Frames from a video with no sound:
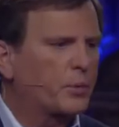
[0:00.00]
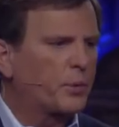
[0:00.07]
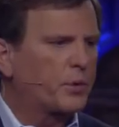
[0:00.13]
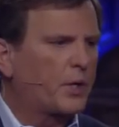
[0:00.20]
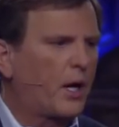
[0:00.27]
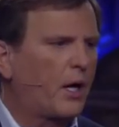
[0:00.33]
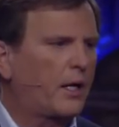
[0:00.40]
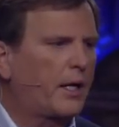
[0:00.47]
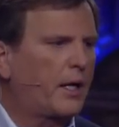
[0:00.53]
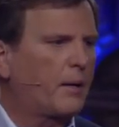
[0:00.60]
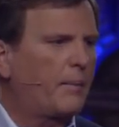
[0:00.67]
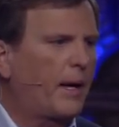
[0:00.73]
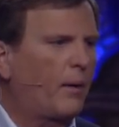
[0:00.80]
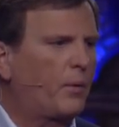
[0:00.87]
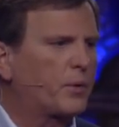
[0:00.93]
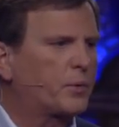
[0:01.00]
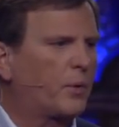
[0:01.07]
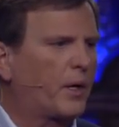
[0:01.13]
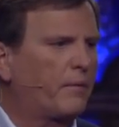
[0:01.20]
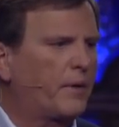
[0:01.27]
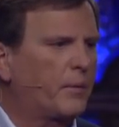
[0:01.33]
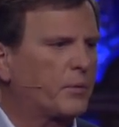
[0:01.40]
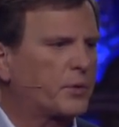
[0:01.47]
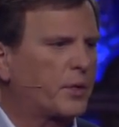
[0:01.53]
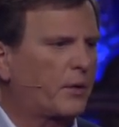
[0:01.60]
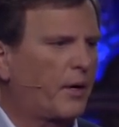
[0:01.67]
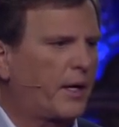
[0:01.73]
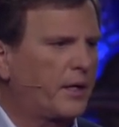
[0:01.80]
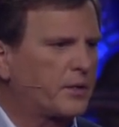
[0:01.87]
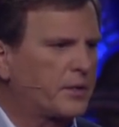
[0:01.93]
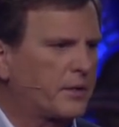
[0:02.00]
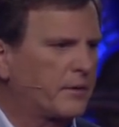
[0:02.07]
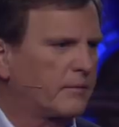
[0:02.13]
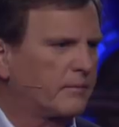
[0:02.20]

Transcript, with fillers: were talking about which one of them was the greatest.